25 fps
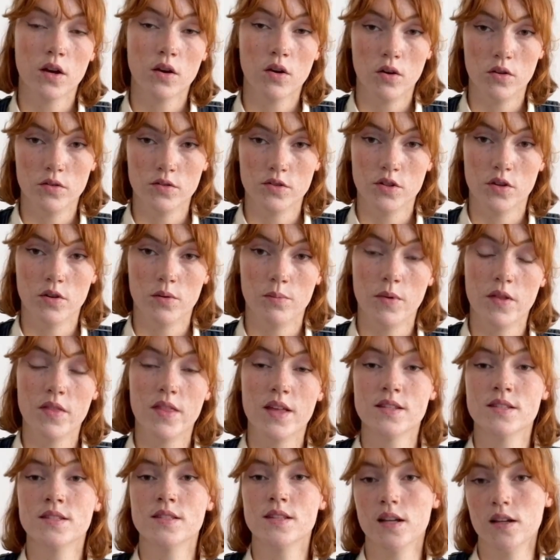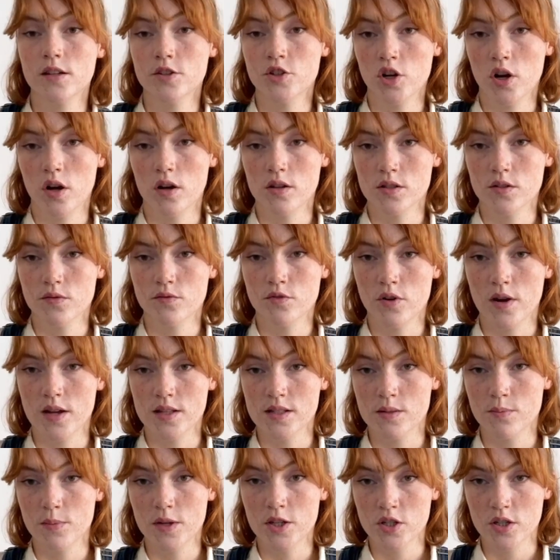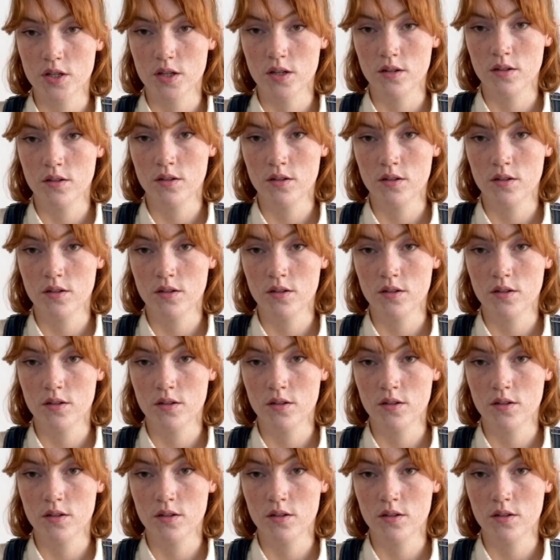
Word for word: condom, there's still a chance of transmission.